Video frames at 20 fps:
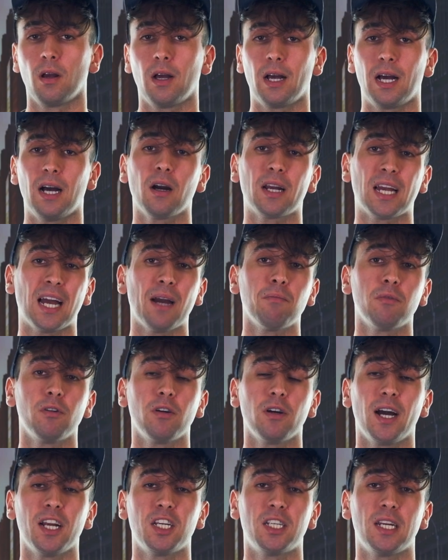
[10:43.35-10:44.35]
Our camera
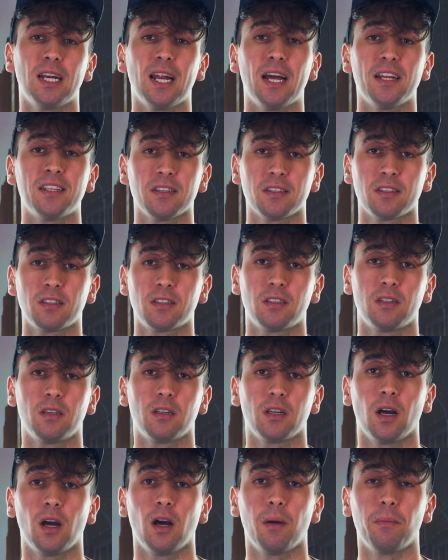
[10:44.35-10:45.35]
actually lets us
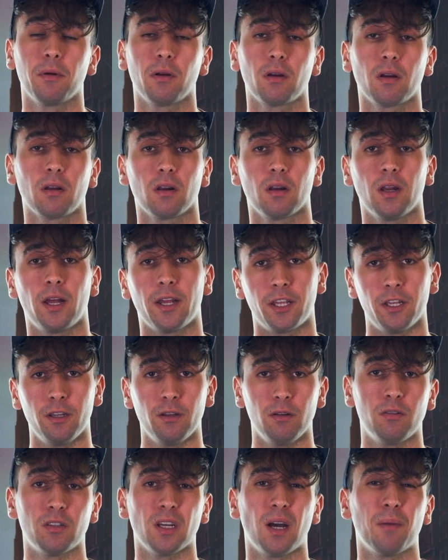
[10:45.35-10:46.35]
like
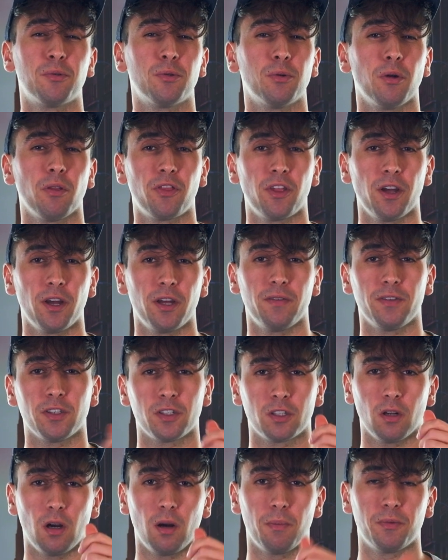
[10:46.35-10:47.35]
use up to a third of a
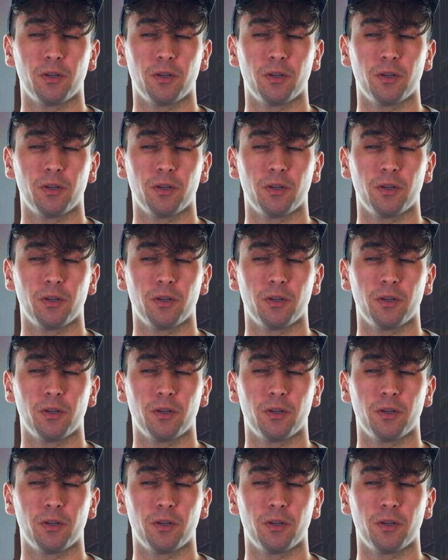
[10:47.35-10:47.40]
stop.